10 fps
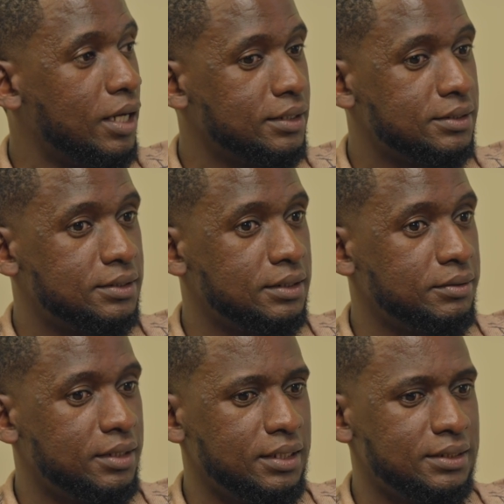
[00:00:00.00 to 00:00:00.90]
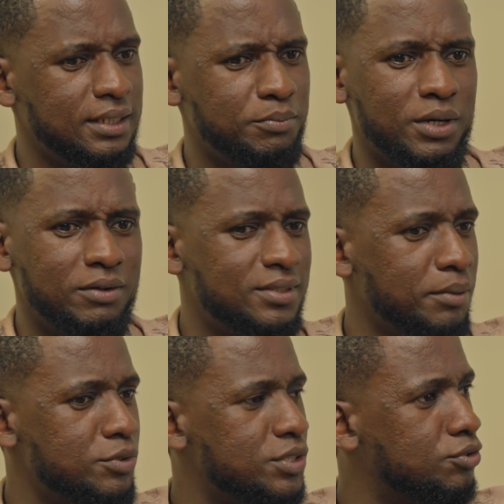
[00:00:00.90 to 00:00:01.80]
they just said we have some
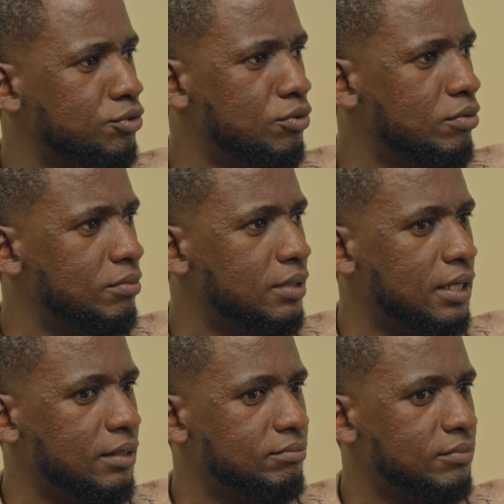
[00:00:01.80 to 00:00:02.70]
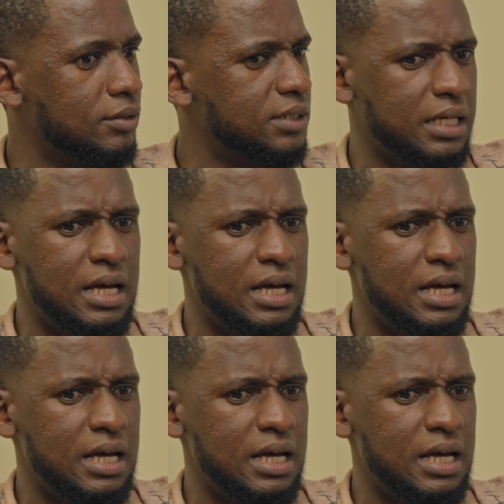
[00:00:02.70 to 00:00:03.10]
music to do. I was like,